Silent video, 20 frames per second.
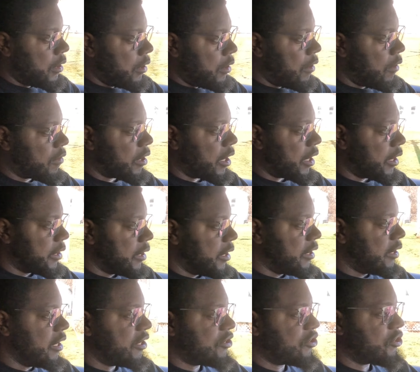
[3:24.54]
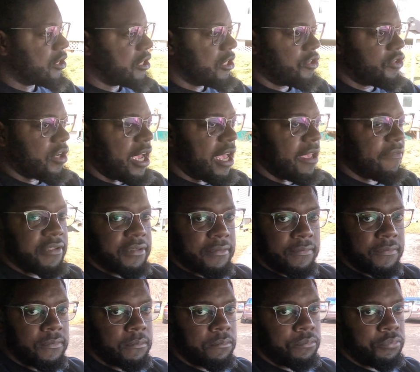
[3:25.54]
Okay, initially
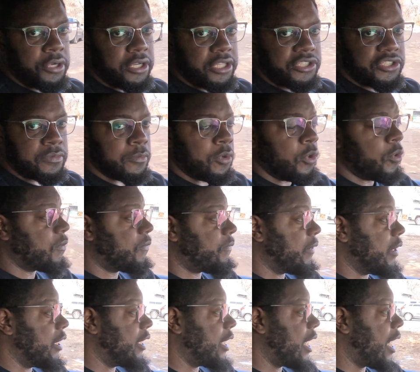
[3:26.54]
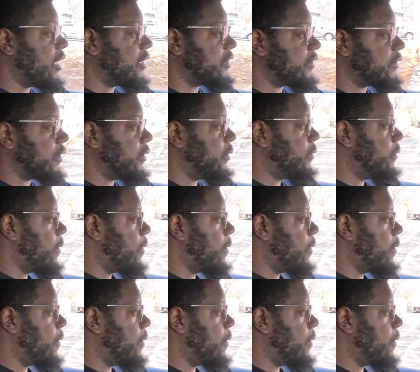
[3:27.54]
driving, pretty smooth feeling, honestly.